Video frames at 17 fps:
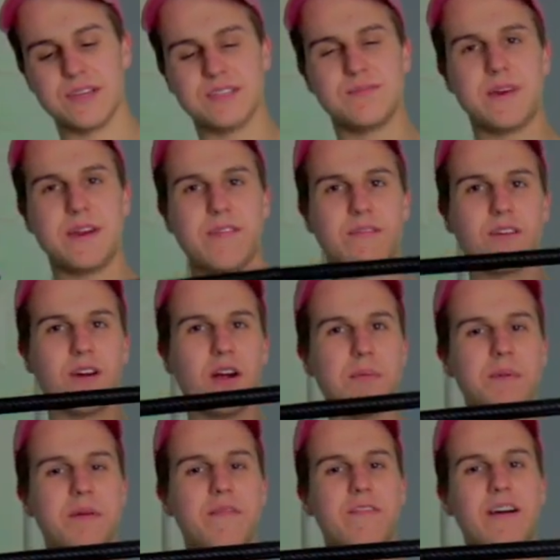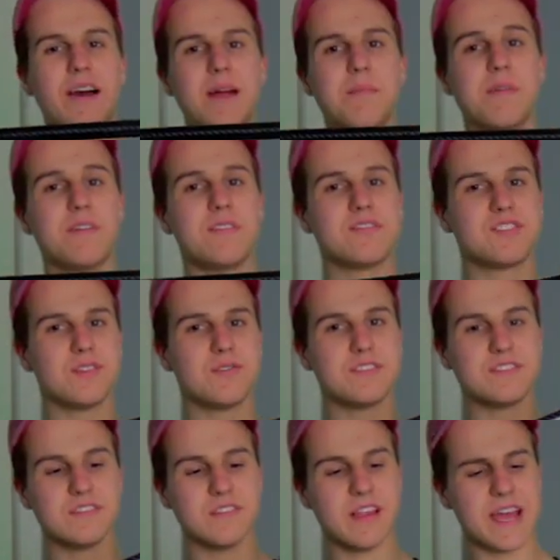is made of carbon fiber, so
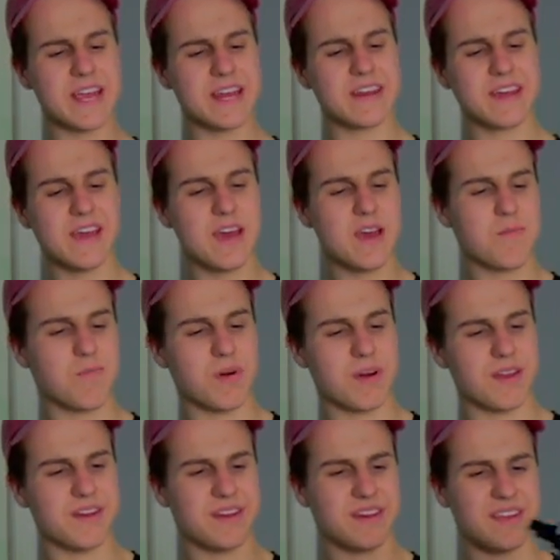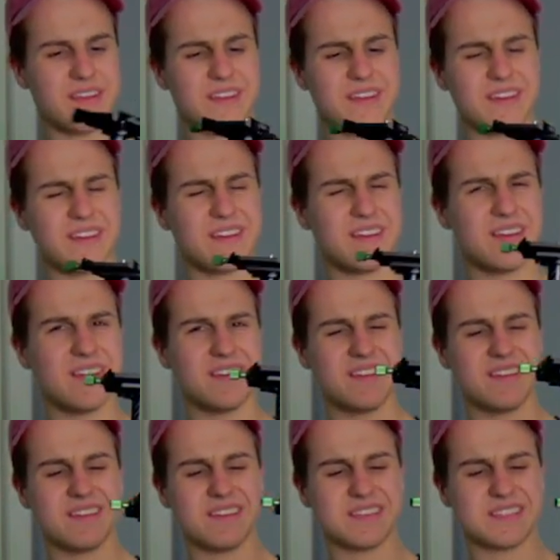it's light, but
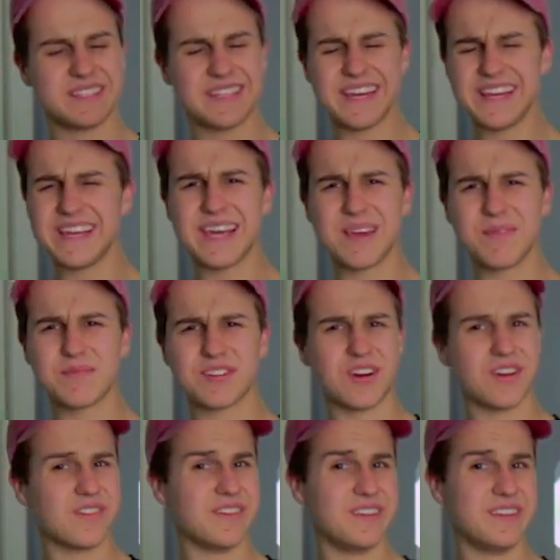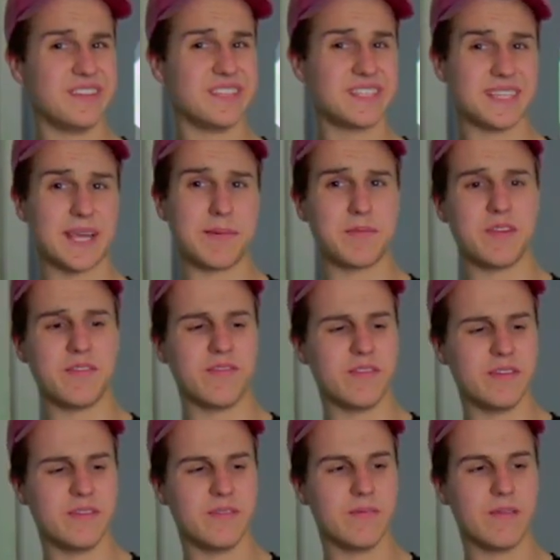Steadicams are
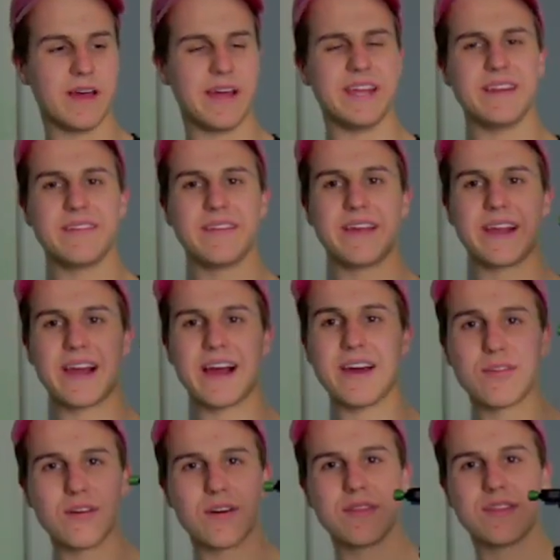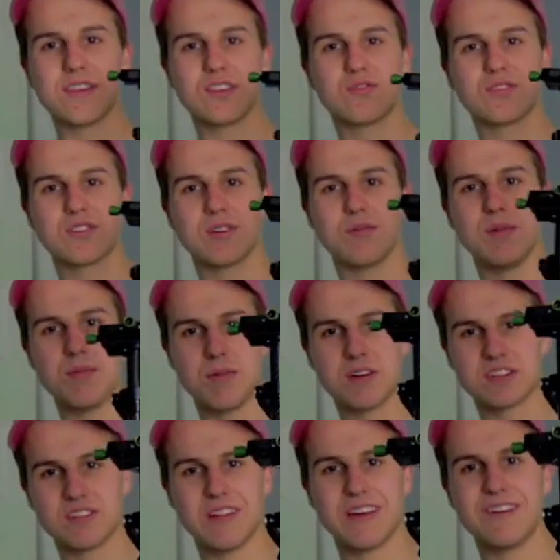deceptively light. Like I thought this was going to be
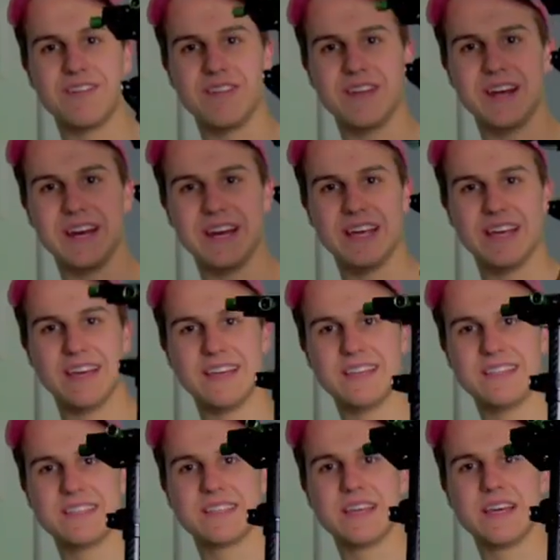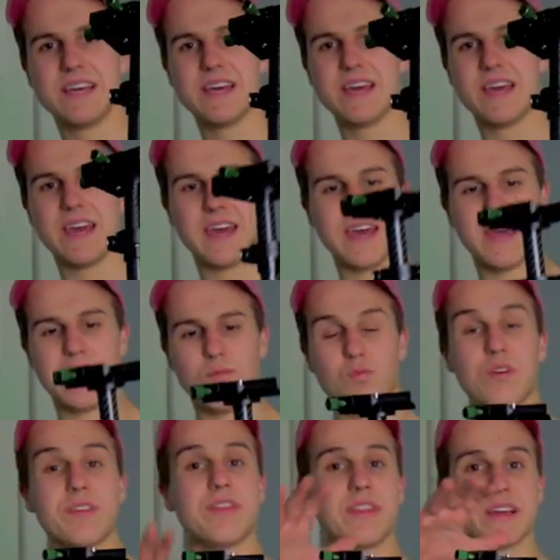much lighter than it is, and
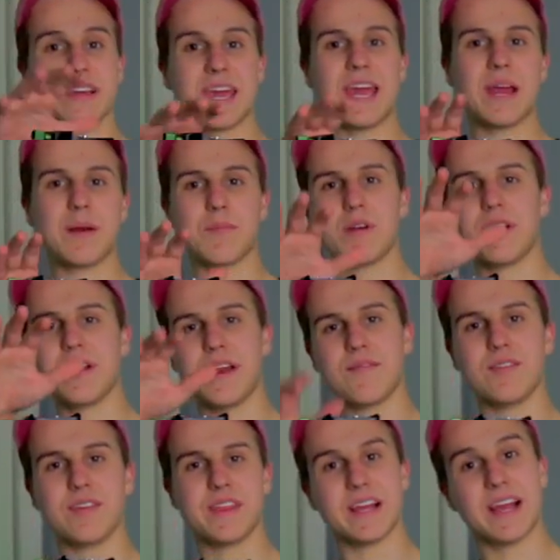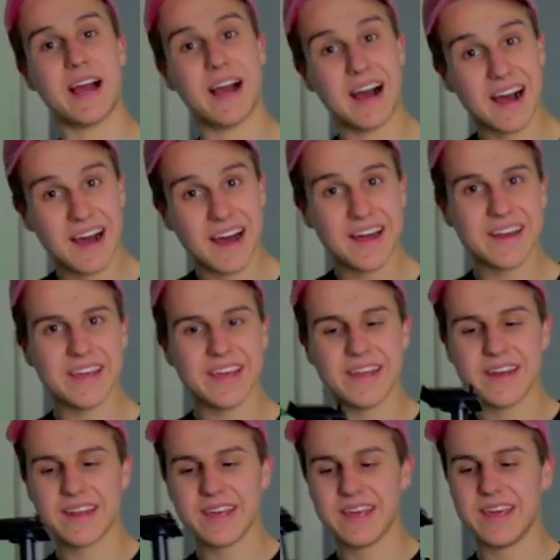with the camera and everything on
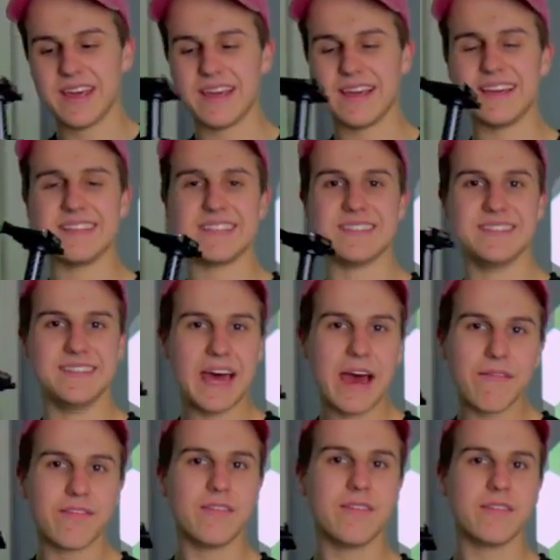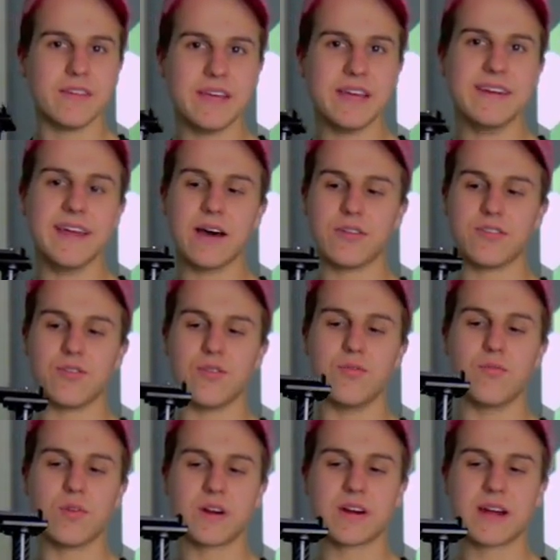it, it's definitely a
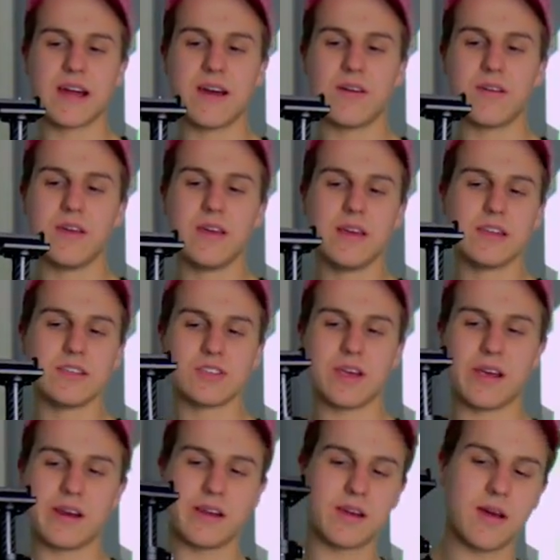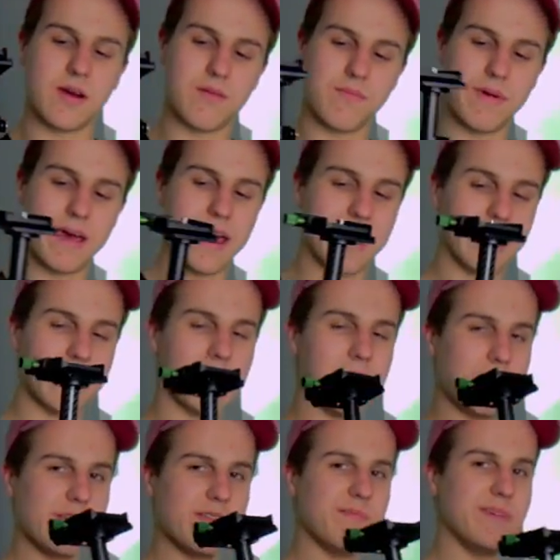deltoid workout. So I'm going to come back and
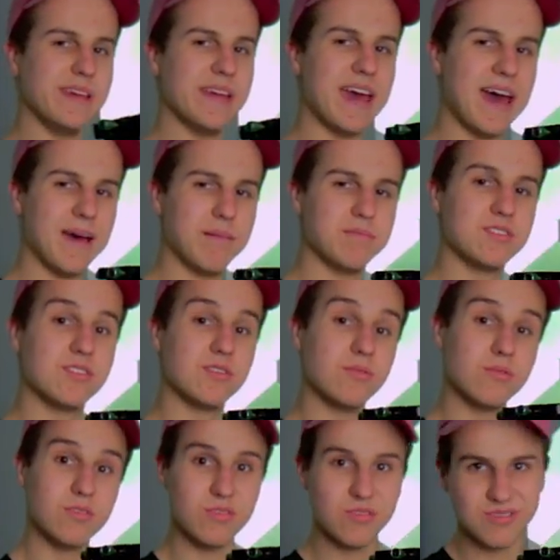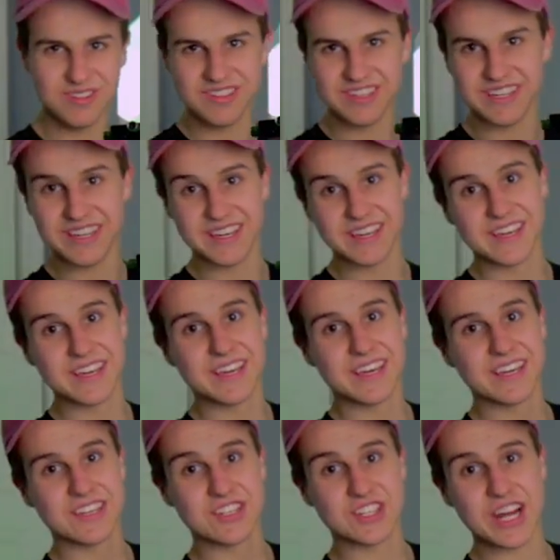I'm going to be absolutely
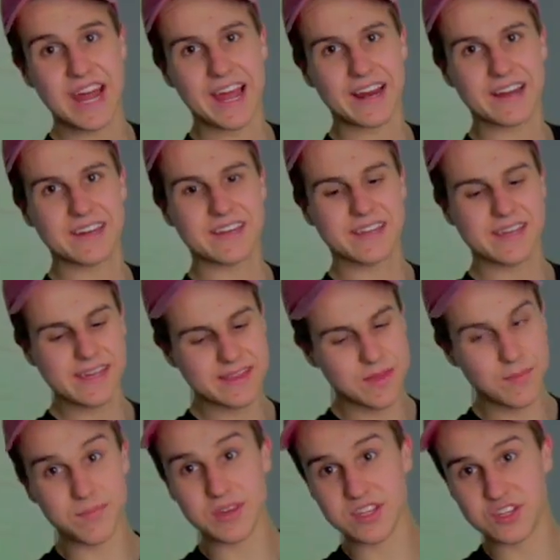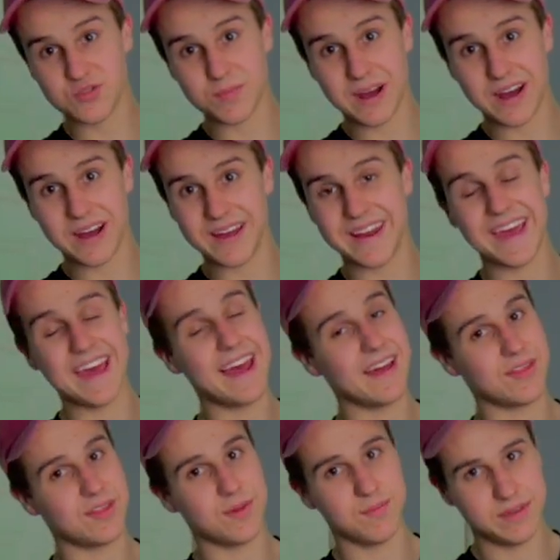jacked. Get the beach bod
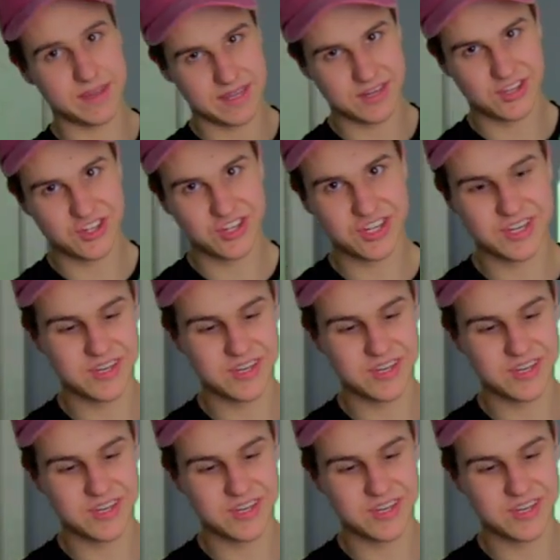at the beach.